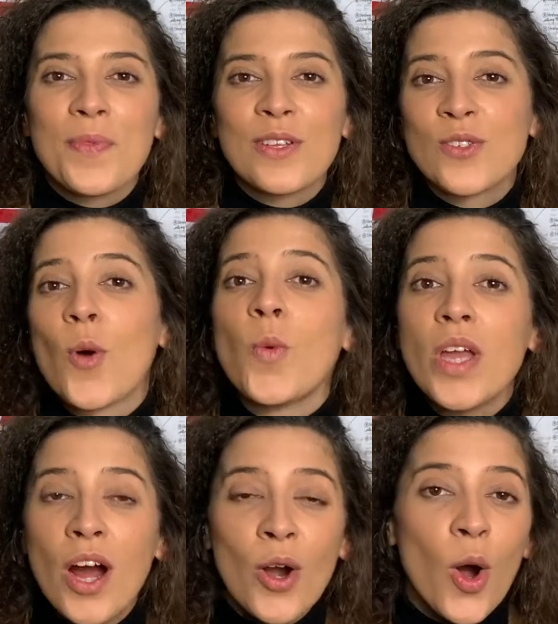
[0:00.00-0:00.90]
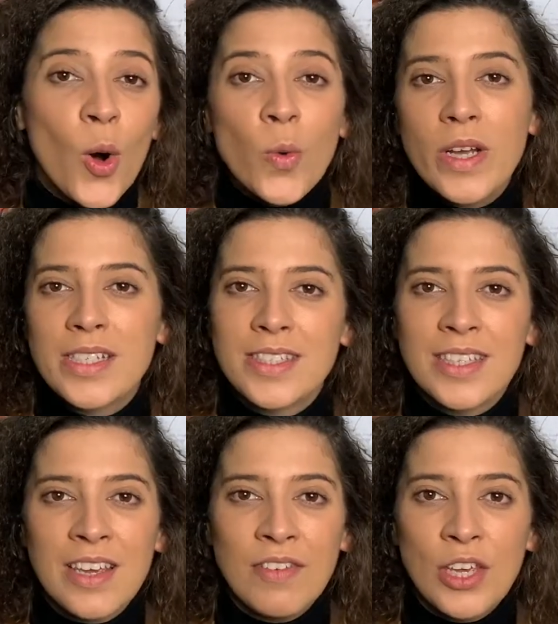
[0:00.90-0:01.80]
So we are always
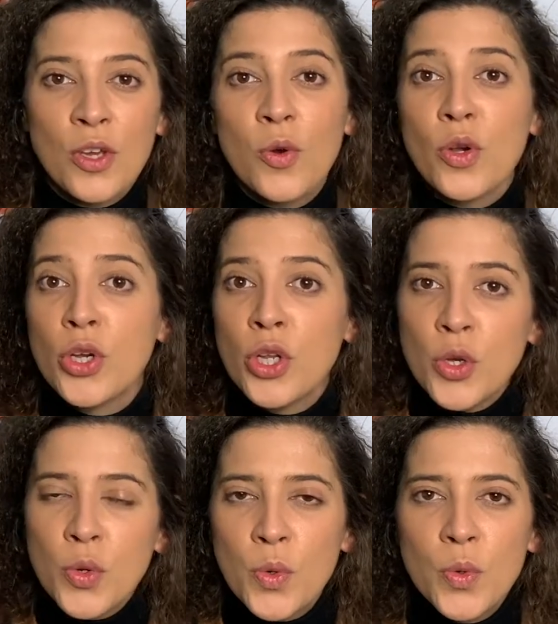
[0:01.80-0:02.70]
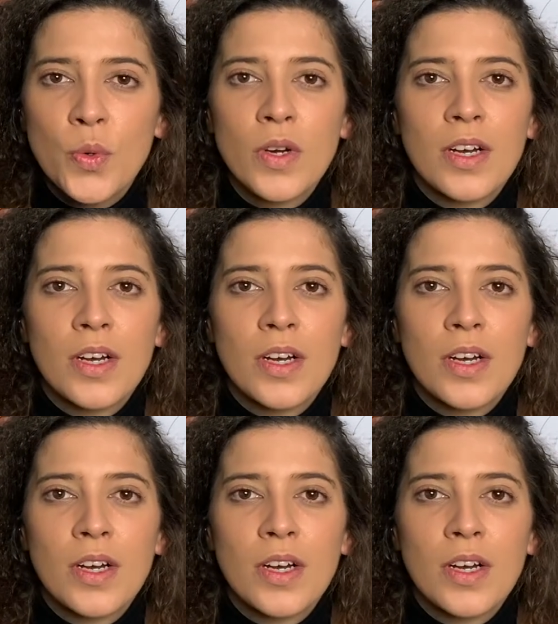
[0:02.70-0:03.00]
giving you new